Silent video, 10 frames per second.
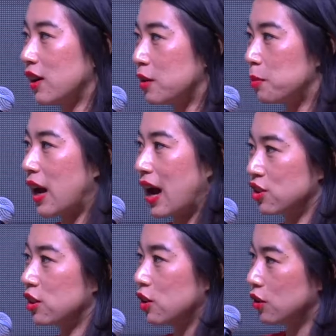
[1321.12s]
good, but
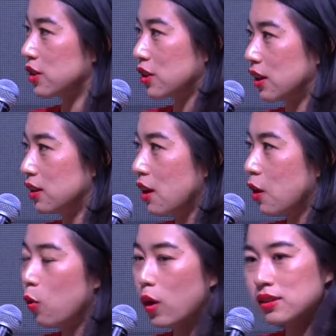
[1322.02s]
actually looks good.
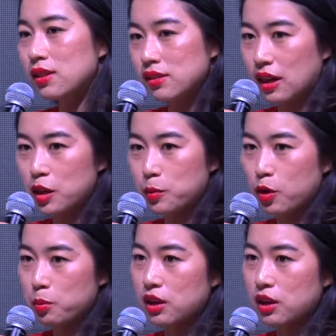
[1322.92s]
What's sustainable?